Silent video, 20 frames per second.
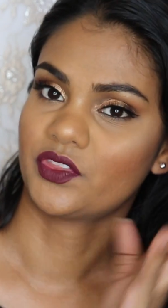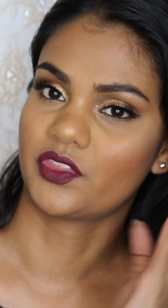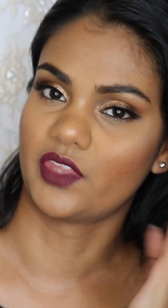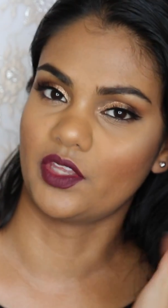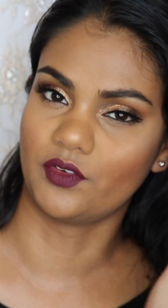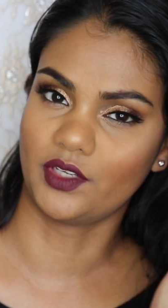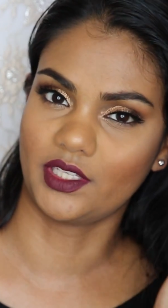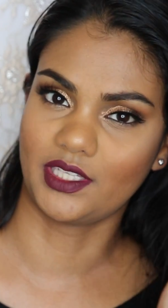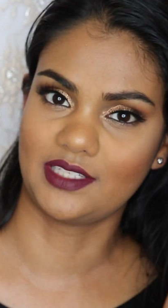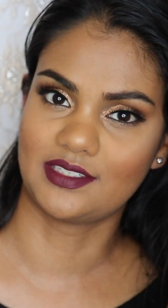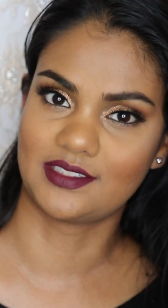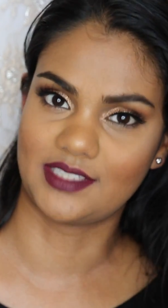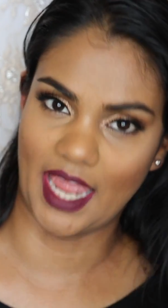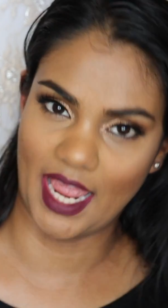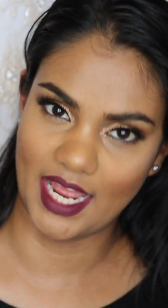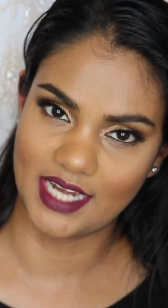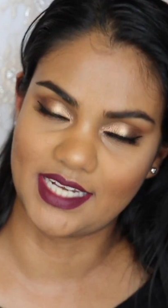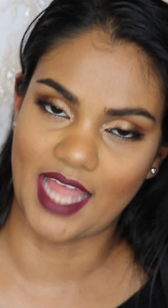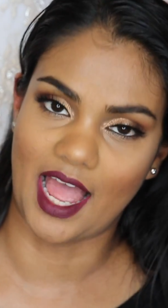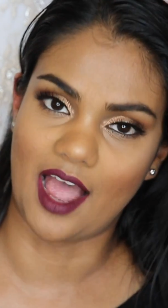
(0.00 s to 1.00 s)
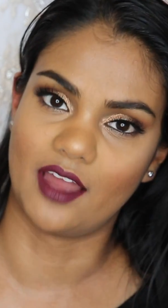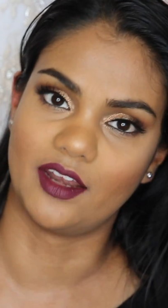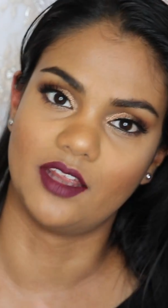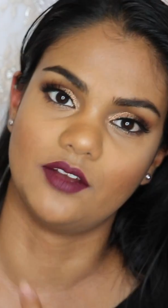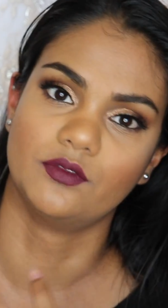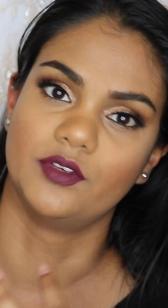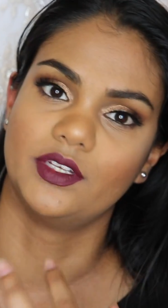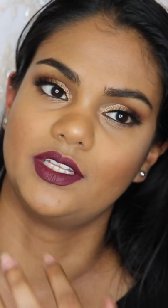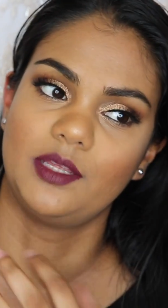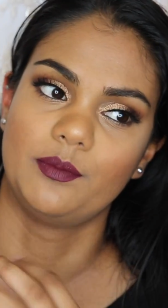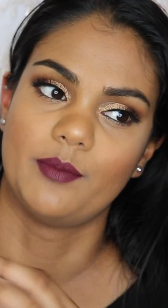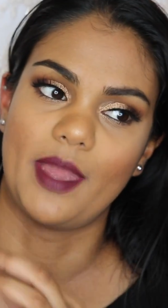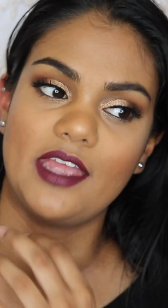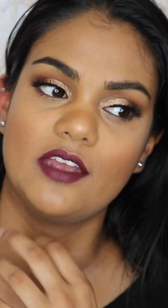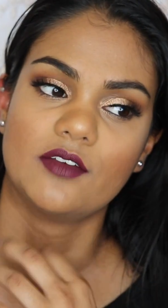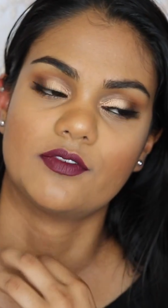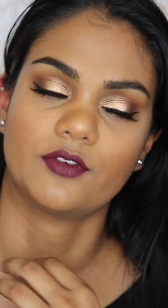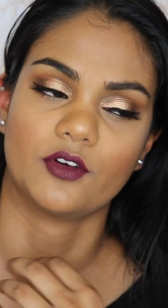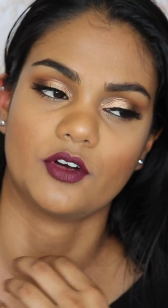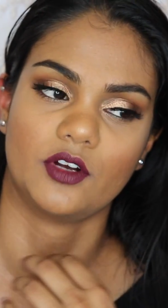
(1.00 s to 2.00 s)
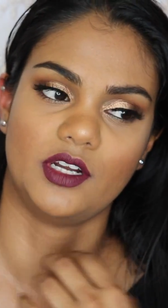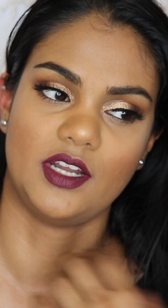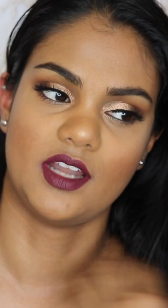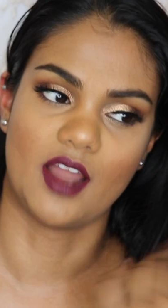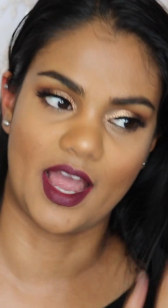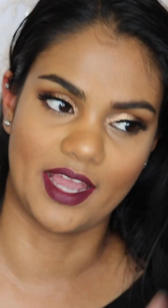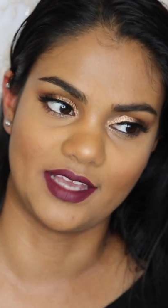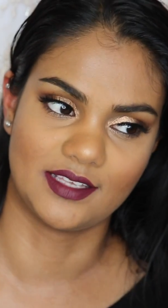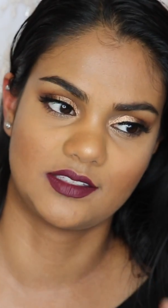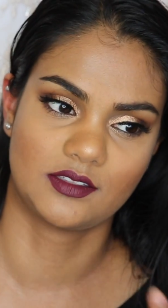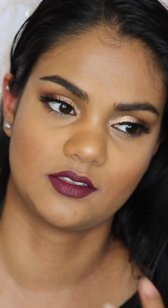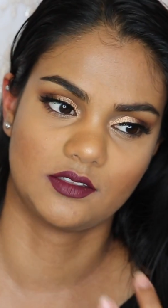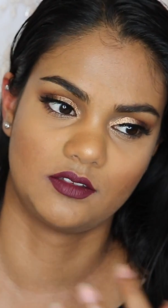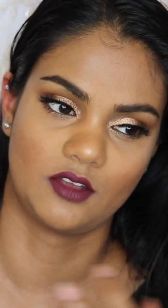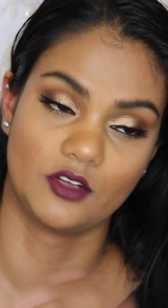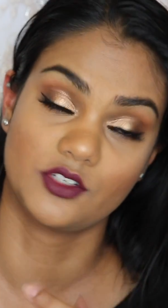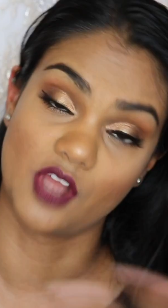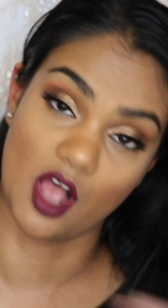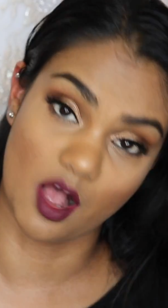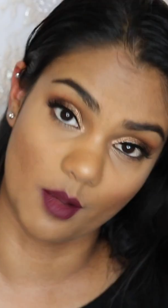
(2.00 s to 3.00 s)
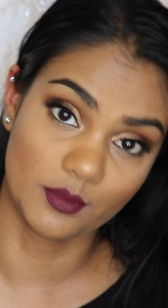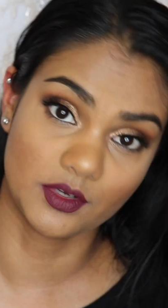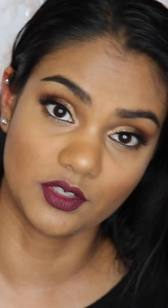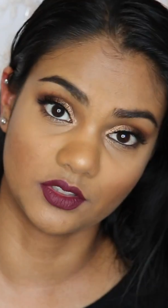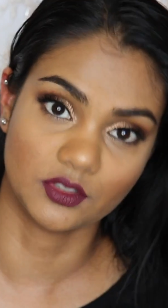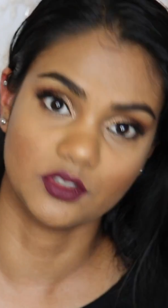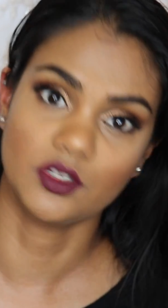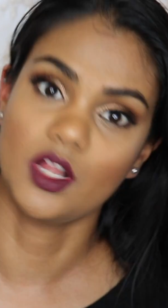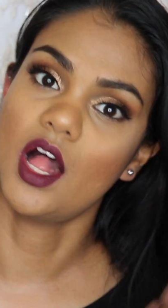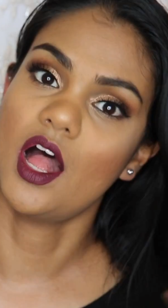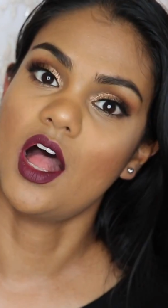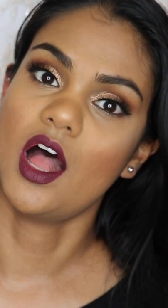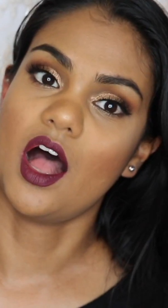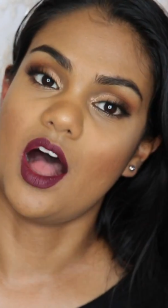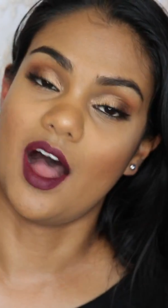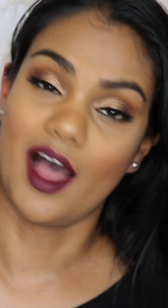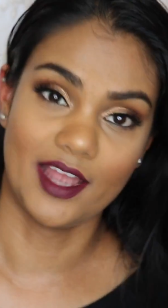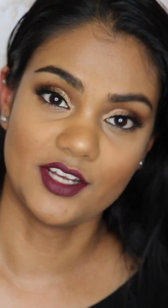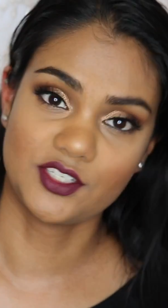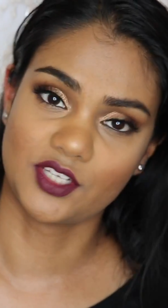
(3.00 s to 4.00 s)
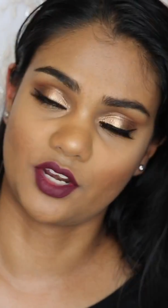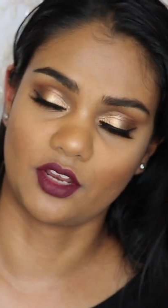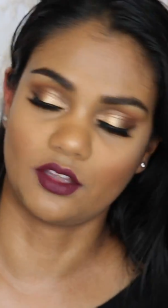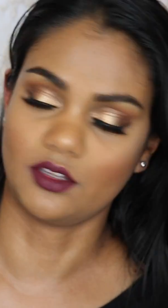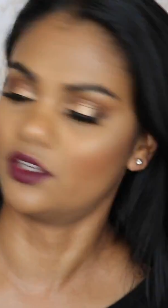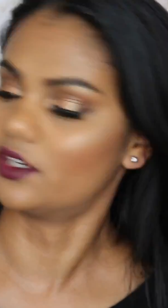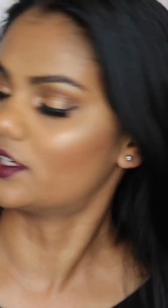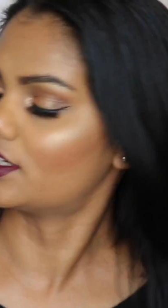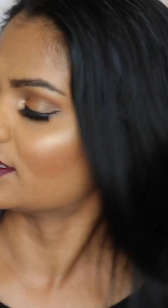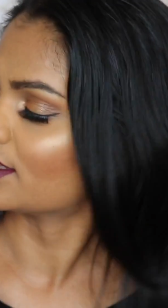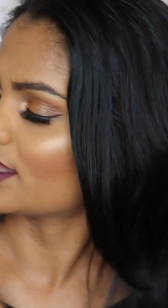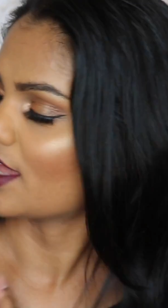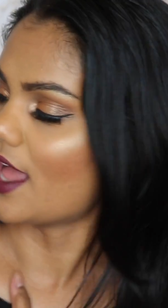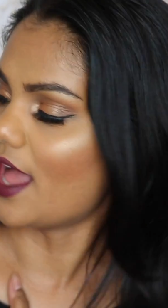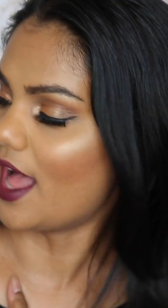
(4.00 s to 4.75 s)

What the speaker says: They really stand out and really make for a nice autumnal eyeshadow look.